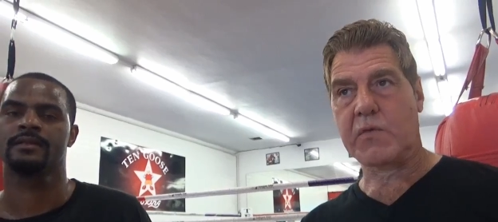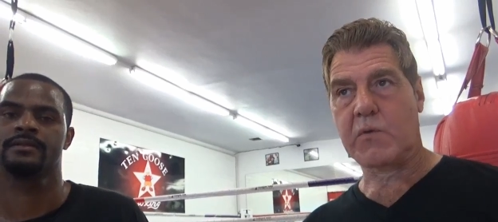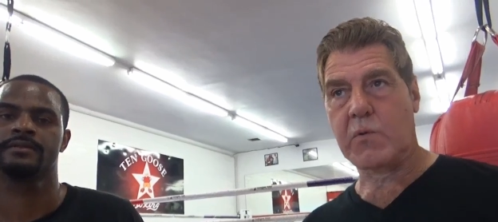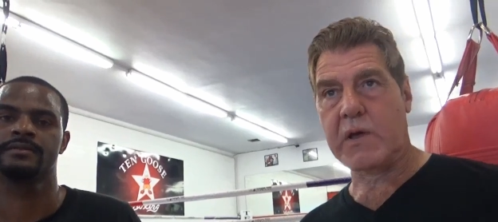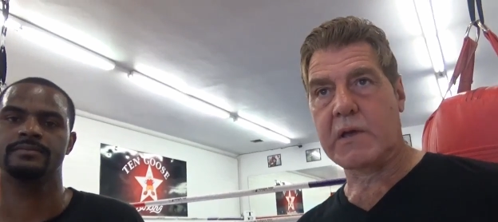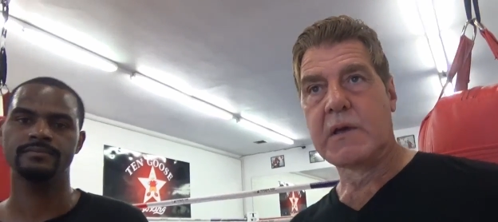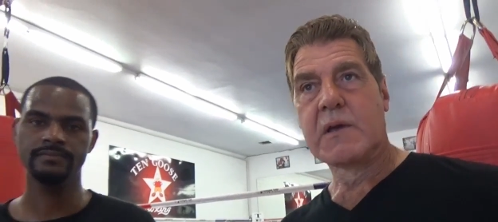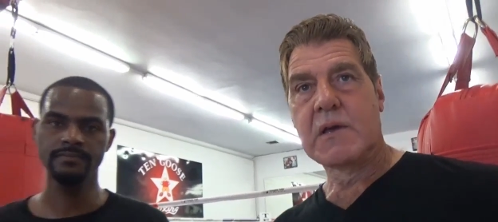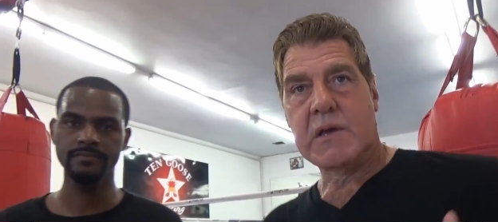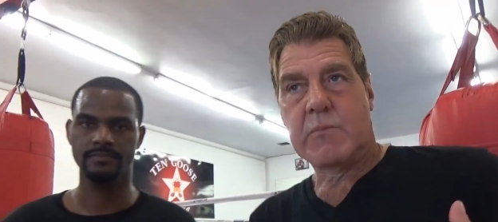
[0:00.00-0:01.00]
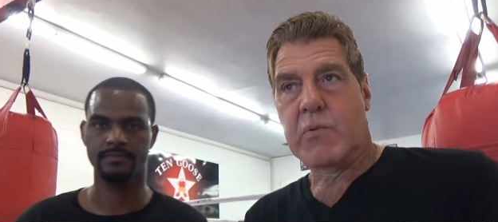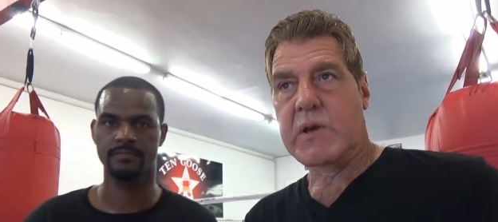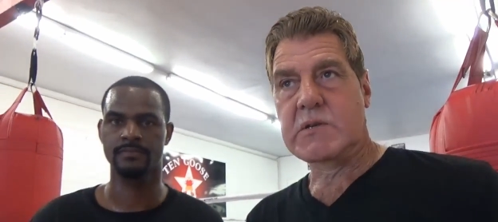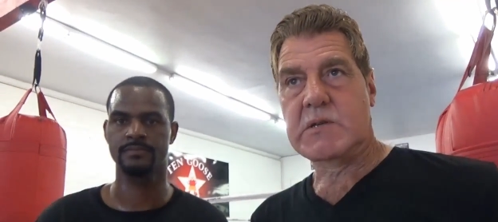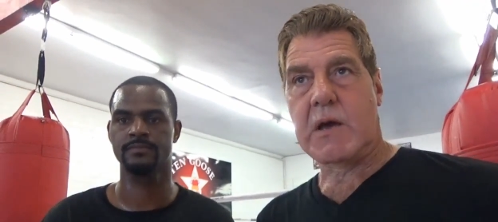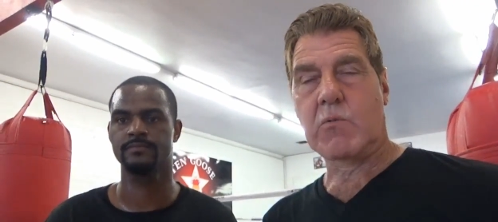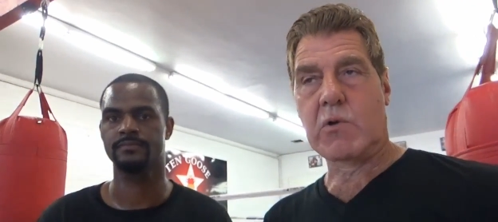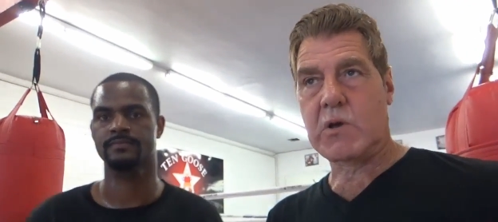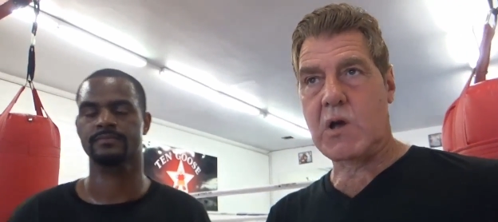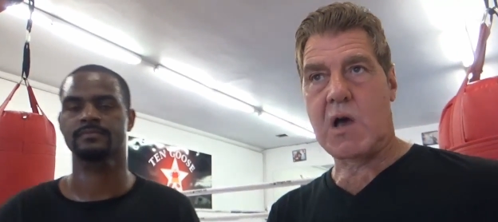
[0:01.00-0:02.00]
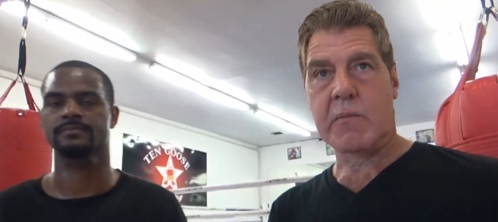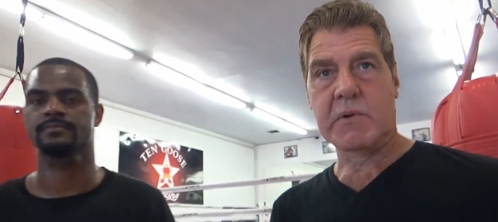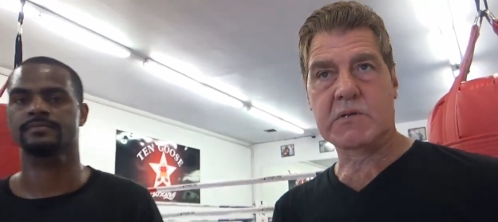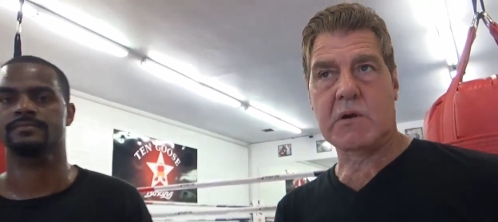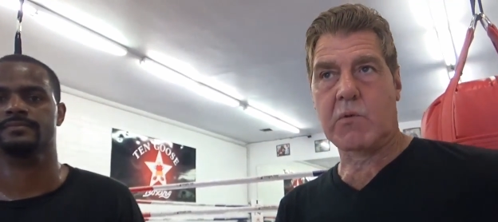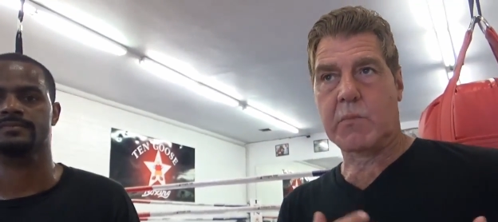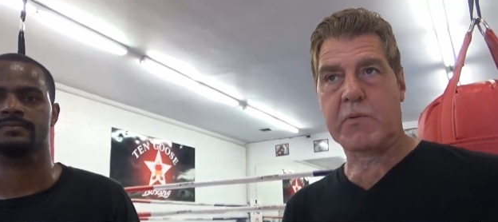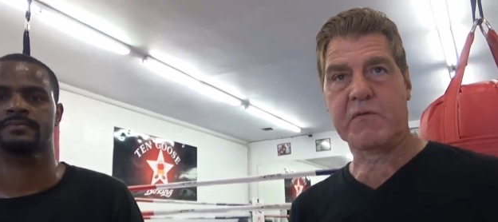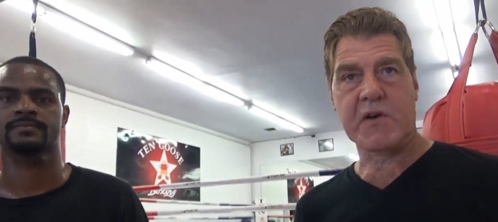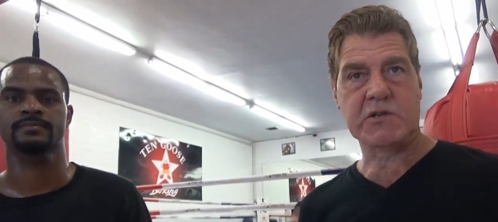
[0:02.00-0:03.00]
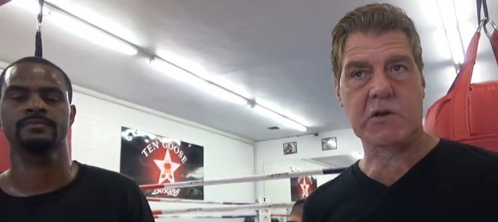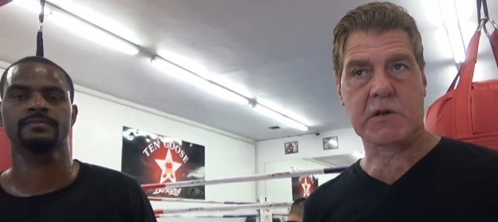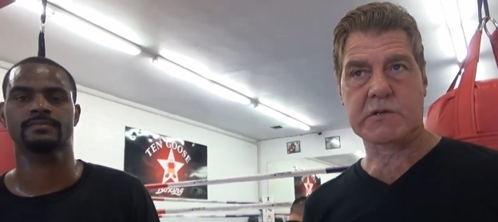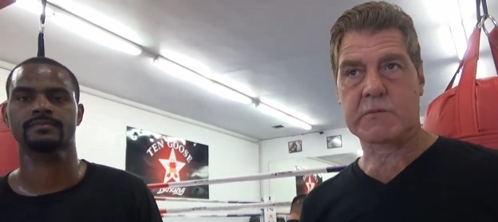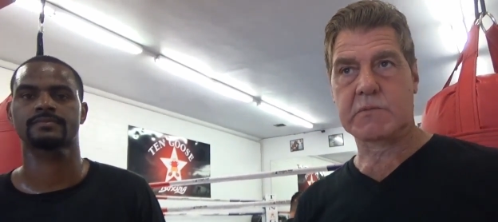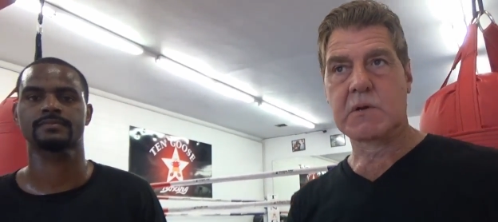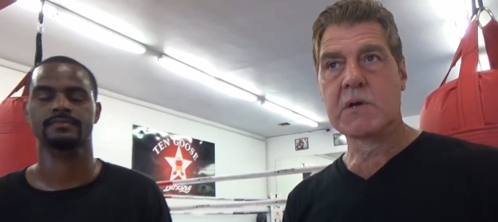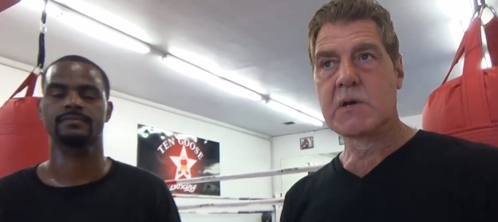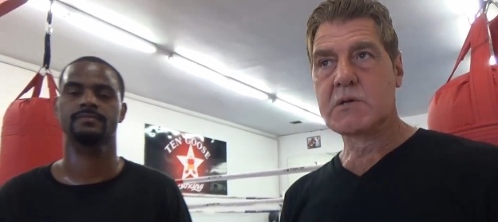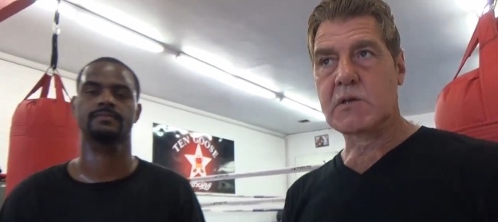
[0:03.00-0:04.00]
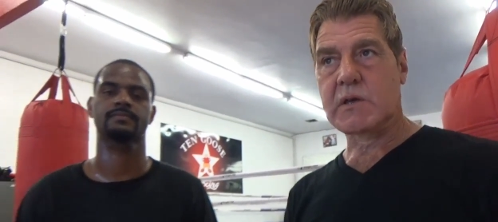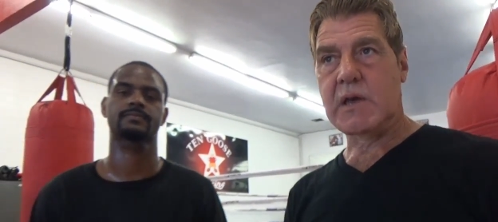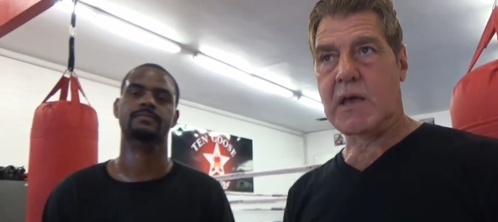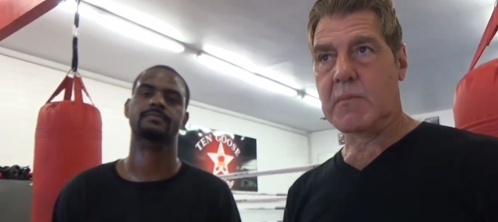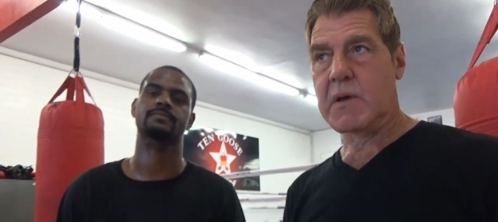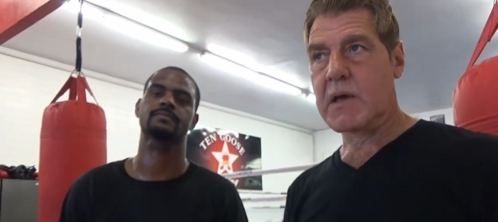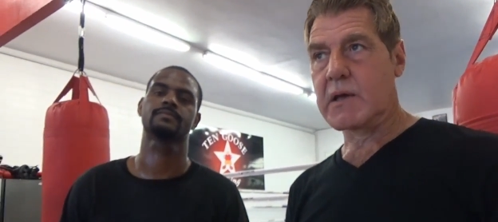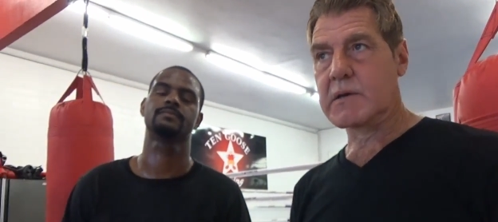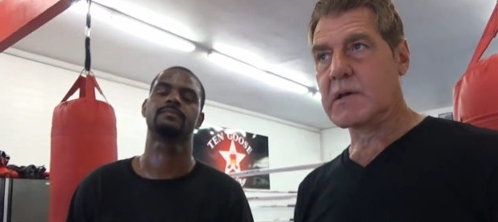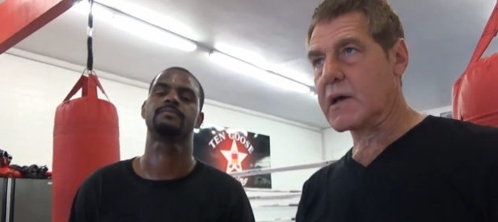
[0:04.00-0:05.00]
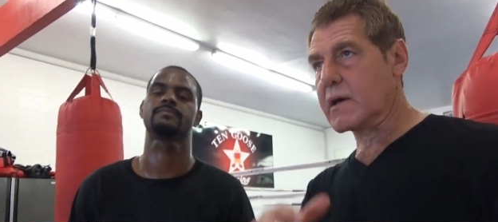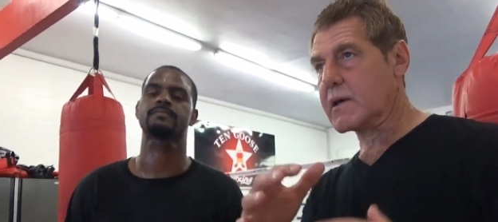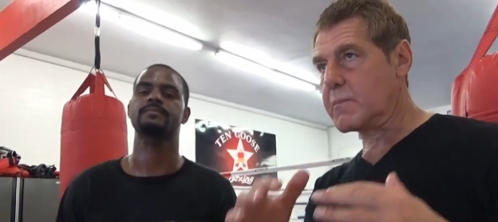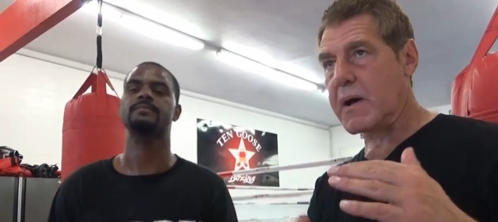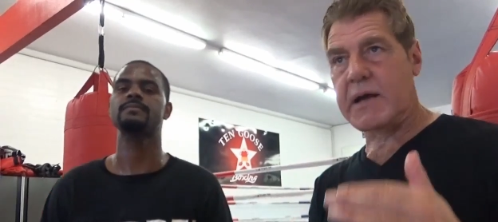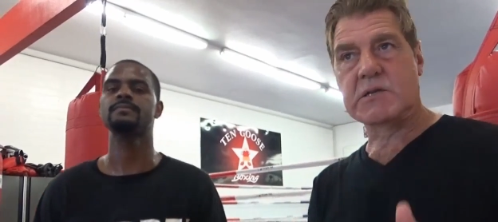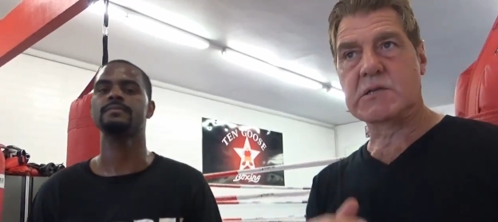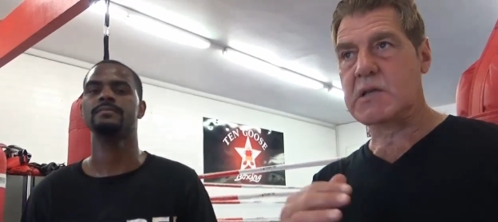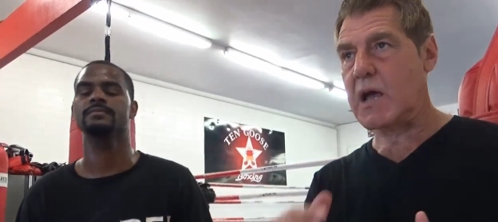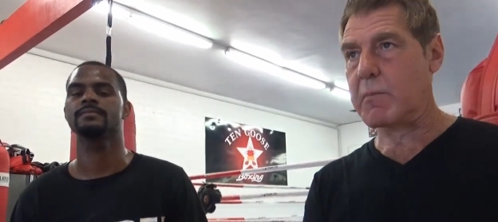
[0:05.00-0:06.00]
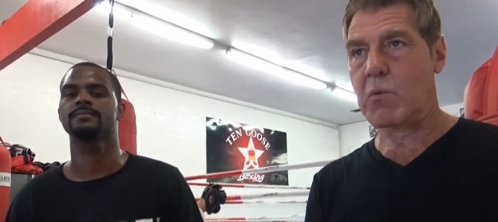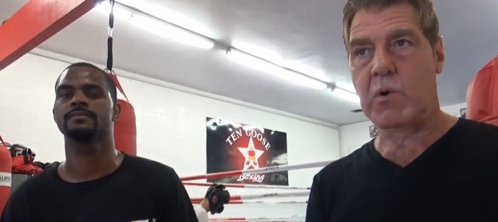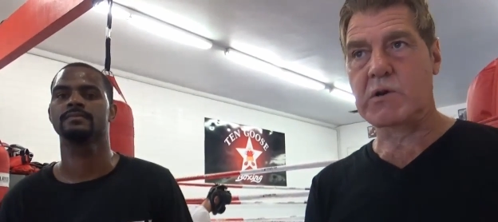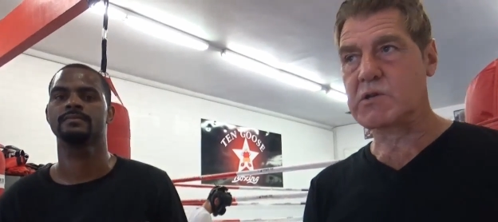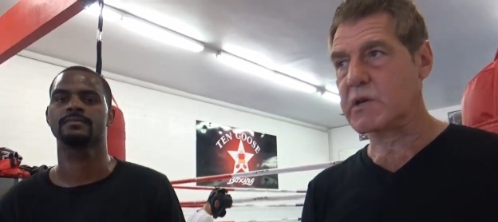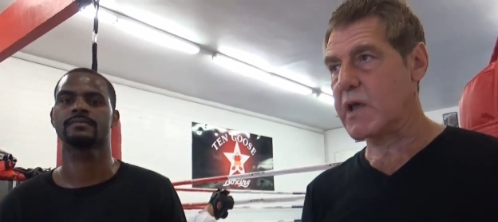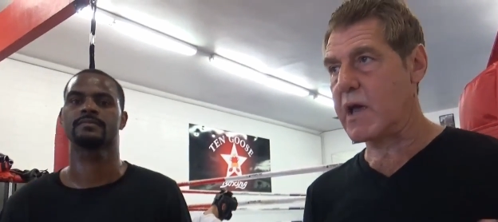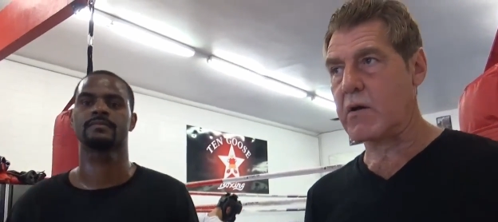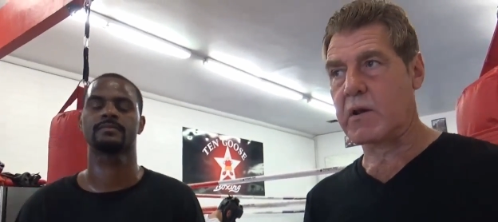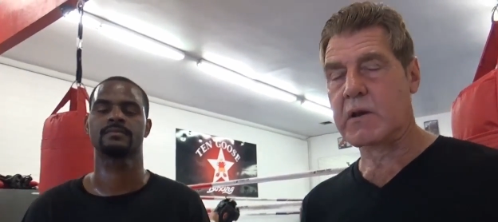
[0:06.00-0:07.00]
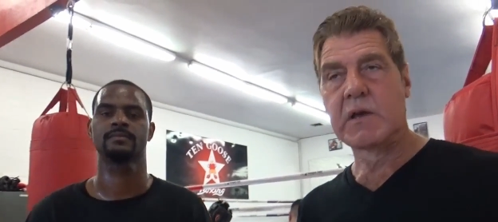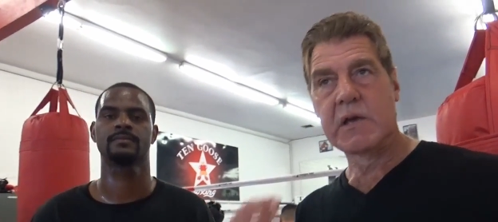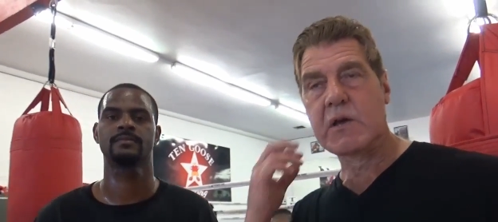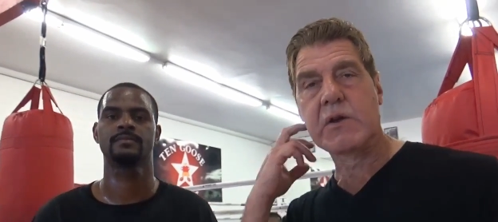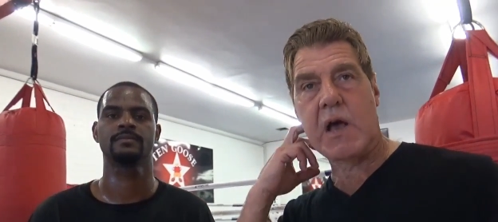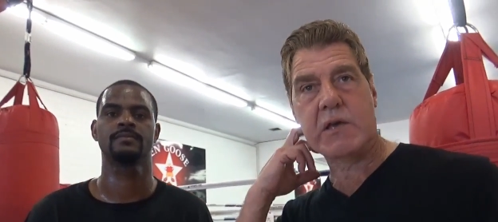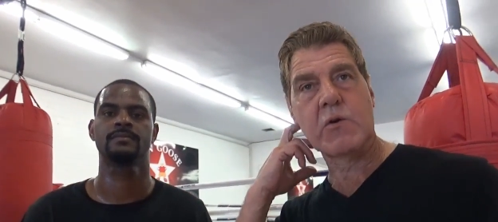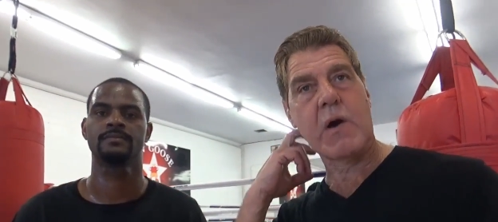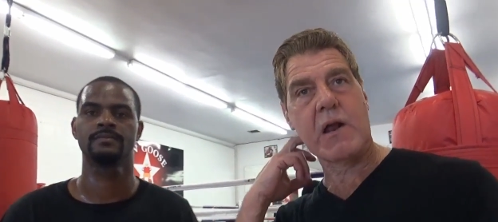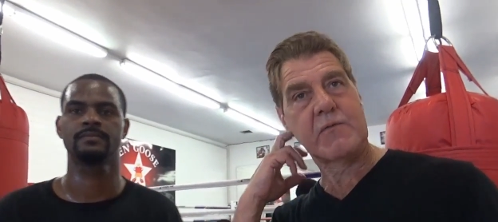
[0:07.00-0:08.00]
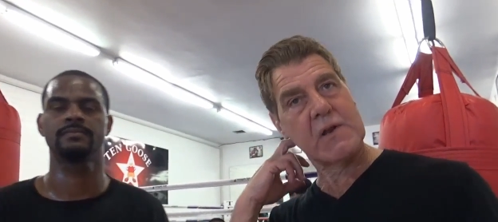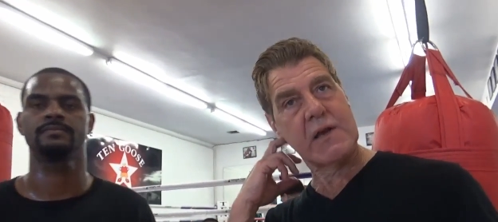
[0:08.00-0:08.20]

Speaker 1: or in the ring, he brings that real calmness, that real professionalism to the game, and uh, he bides his time and wears you down, and he'll knock you out if he